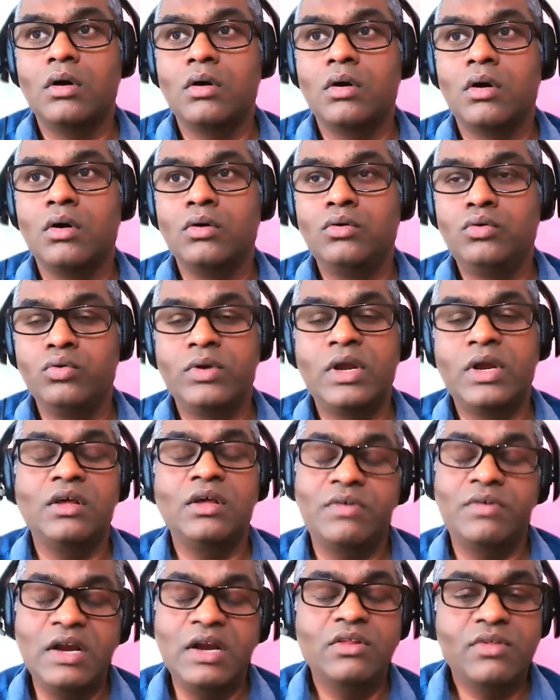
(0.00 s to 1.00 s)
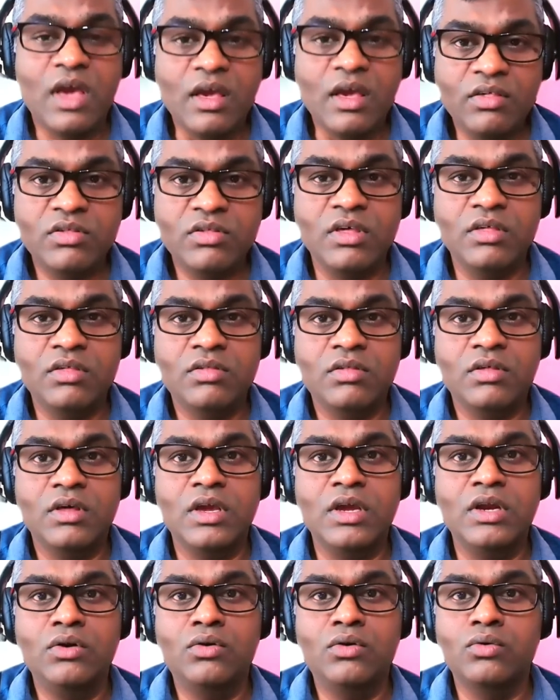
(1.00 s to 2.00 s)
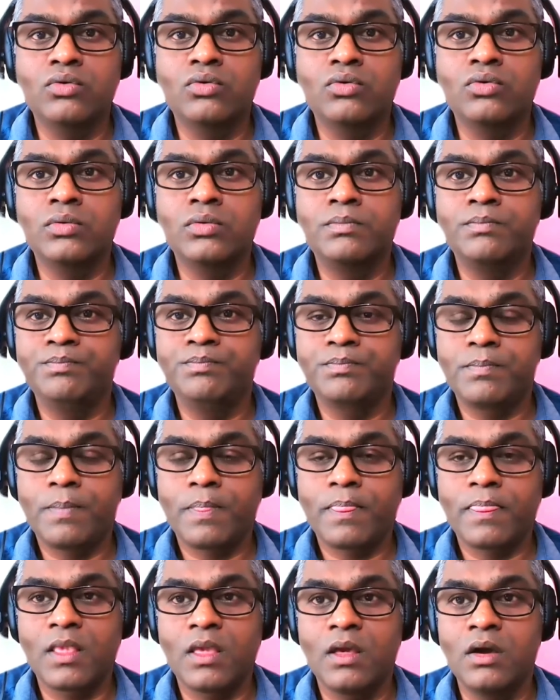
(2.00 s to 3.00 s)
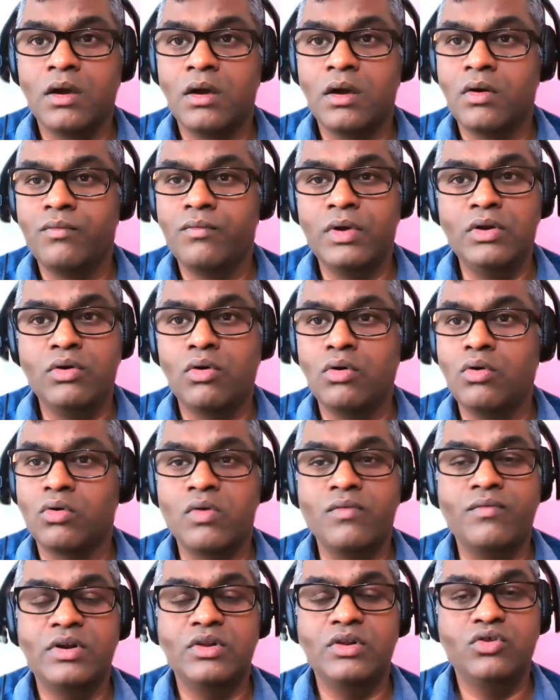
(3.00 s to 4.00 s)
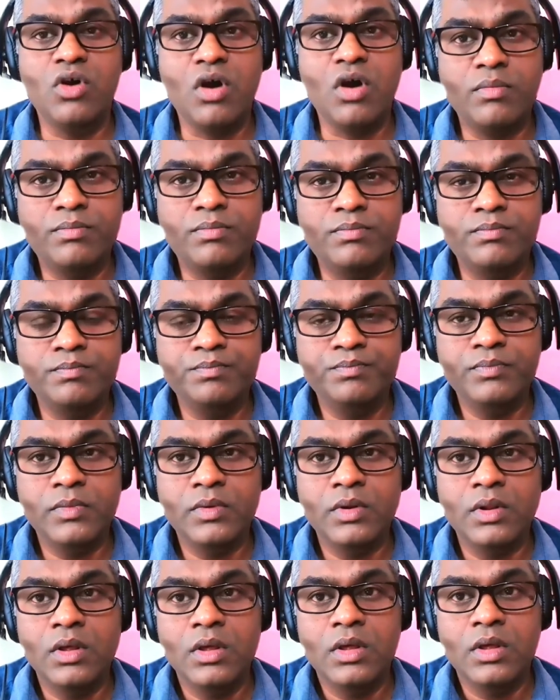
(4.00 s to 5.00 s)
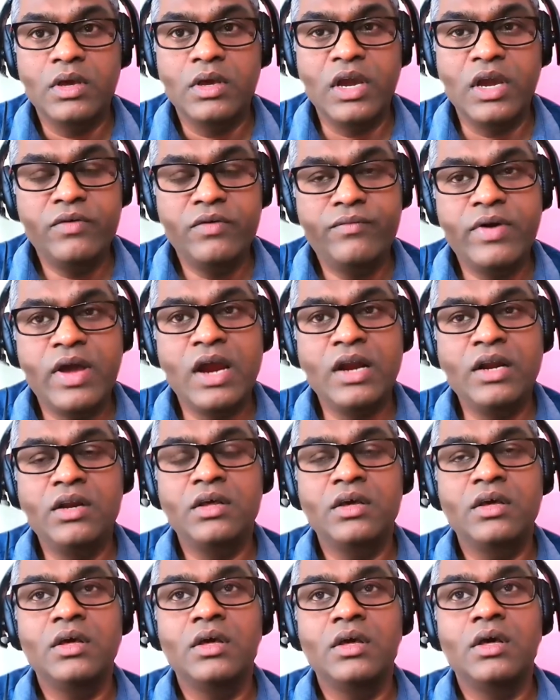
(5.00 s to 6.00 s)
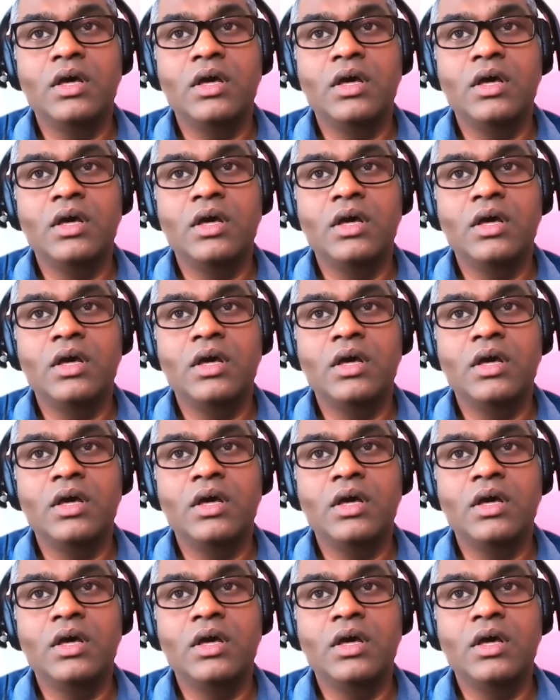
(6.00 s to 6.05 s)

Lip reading: or to get a great success into when you are looking for a job. In fact,